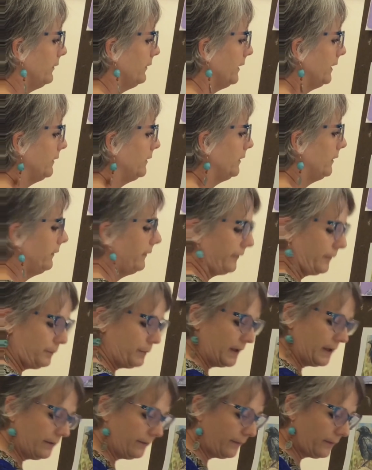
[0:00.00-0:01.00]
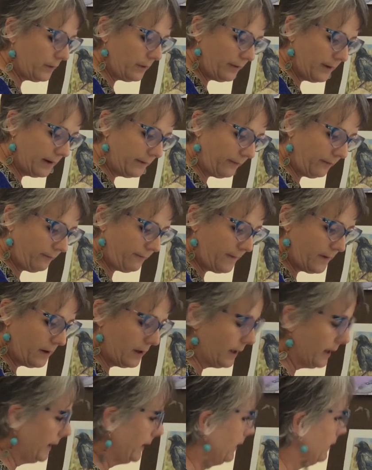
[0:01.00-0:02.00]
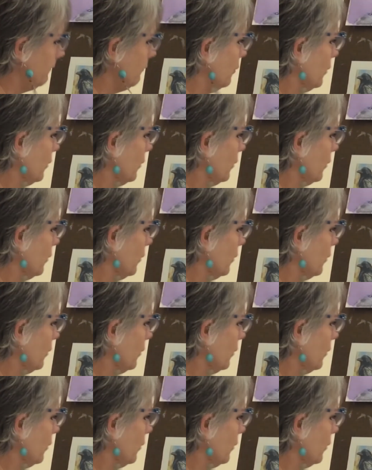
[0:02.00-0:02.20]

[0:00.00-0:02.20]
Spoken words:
need to use a pencil, that's fine.